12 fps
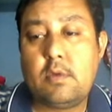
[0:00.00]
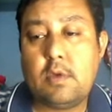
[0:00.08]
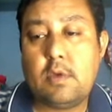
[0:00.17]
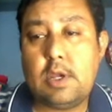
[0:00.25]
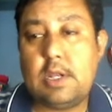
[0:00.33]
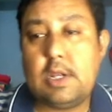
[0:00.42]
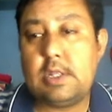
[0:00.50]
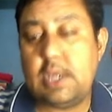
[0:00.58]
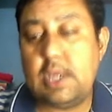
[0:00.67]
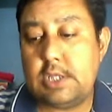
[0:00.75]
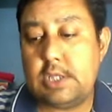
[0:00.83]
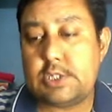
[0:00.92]
and the
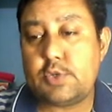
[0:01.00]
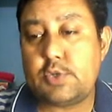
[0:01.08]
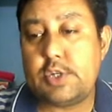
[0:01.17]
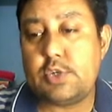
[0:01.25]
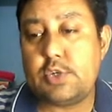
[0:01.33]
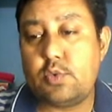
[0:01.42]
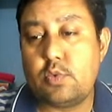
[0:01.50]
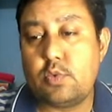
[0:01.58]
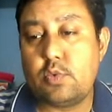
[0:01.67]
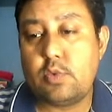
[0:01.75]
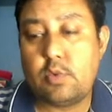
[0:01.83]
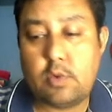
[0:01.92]
age is 22.
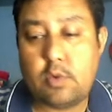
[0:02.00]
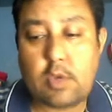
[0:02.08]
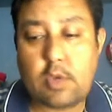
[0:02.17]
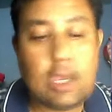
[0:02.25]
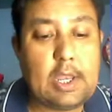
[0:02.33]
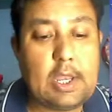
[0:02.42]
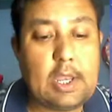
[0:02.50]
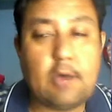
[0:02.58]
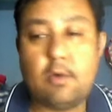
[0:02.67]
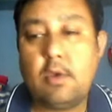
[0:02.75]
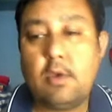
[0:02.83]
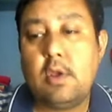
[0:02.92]
Okay, now
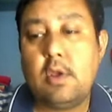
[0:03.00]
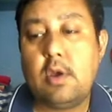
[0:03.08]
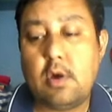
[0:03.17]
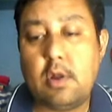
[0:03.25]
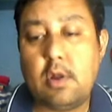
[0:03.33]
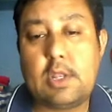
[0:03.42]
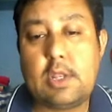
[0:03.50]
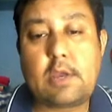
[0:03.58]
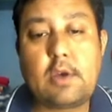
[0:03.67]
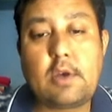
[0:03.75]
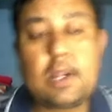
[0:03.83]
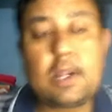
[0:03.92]
all the
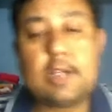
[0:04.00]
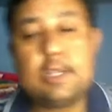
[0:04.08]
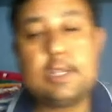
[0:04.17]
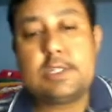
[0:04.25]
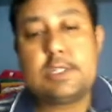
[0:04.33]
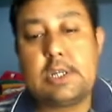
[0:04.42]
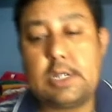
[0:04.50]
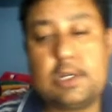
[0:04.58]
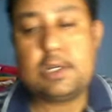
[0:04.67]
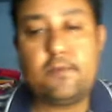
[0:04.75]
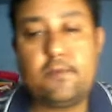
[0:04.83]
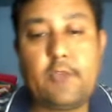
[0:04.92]
records are inserted.
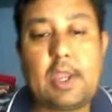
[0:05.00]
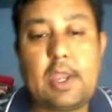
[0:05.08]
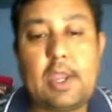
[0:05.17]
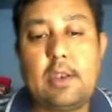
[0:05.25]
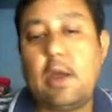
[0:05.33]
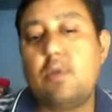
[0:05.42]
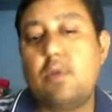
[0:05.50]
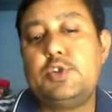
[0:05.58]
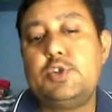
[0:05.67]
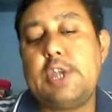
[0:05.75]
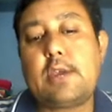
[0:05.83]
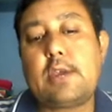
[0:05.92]
We can now
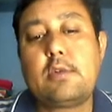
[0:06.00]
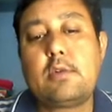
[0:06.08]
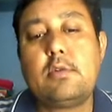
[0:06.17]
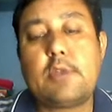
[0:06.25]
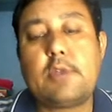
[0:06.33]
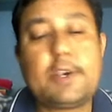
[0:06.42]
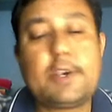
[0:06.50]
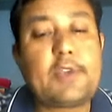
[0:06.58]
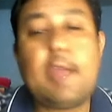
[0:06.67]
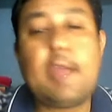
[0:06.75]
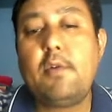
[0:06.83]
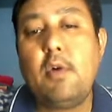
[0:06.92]
check,
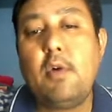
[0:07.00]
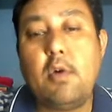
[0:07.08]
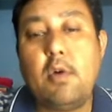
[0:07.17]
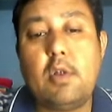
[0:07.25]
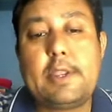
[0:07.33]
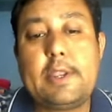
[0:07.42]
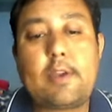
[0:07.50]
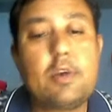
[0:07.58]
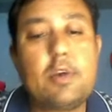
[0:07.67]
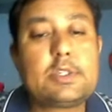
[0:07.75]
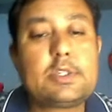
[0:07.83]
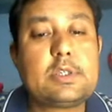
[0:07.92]
retrieve all the
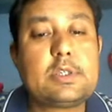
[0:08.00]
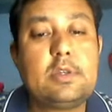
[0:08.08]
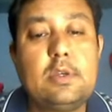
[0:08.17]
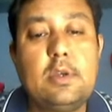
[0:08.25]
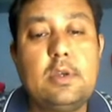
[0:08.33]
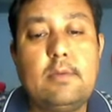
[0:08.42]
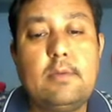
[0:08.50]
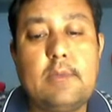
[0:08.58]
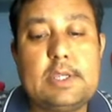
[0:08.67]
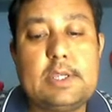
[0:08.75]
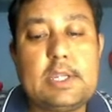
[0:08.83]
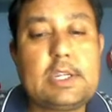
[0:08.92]
records by
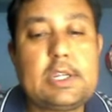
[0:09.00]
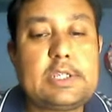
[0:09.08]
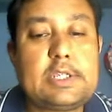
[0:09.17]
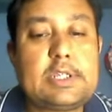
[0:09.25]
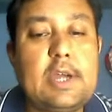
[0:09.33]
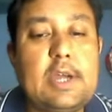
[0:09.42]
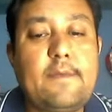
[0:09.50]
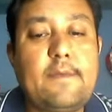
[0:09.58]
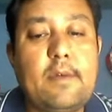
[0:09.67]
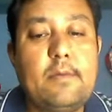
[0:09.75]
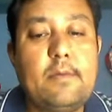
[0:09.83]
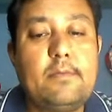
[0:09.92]
select star
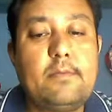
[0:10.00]
from